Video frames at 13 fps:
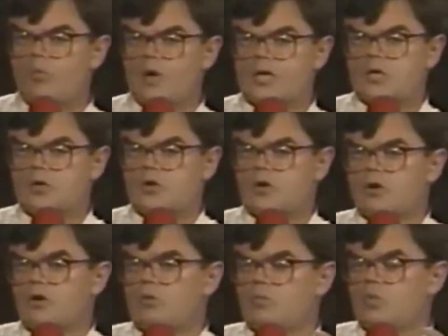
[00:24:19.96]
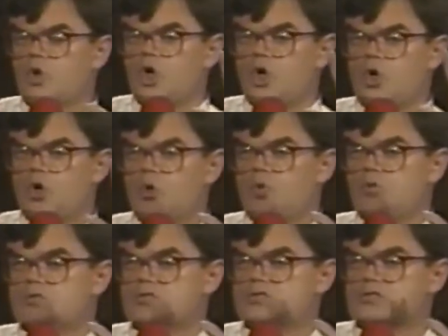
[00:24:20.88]
when a girl
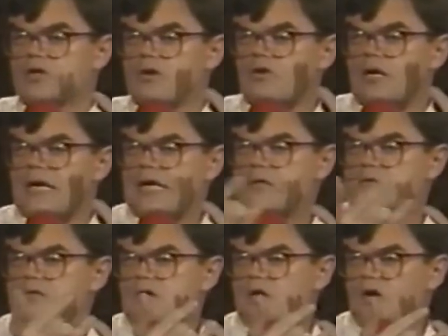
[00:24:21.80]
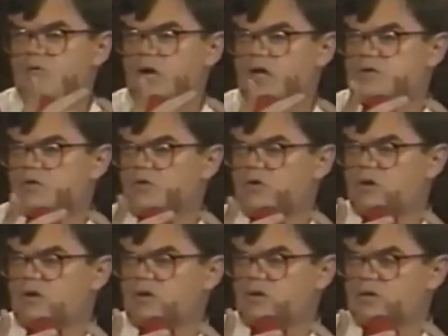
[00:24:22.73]
stuck her head around a
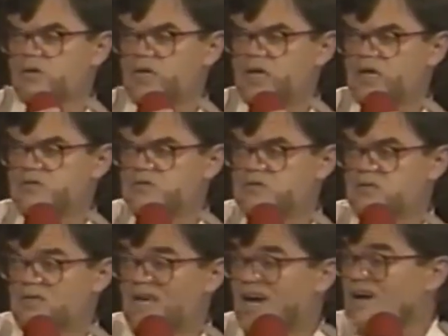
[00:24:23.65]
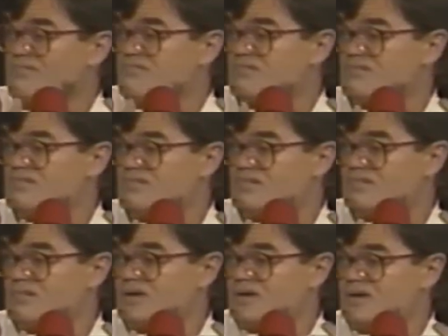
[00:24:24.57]
corner, and she said, yeah.
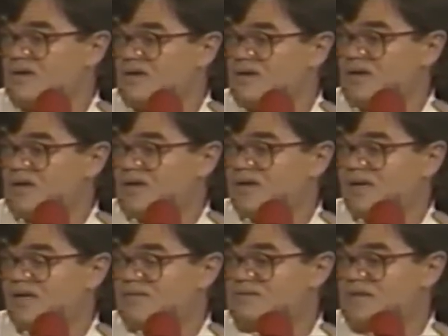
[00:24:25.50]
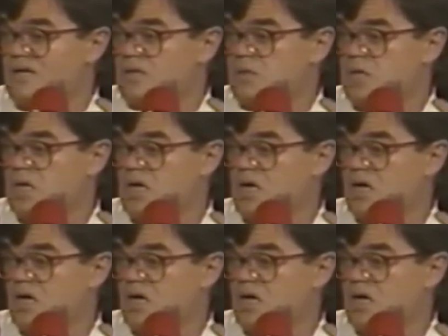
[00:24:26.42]
He said,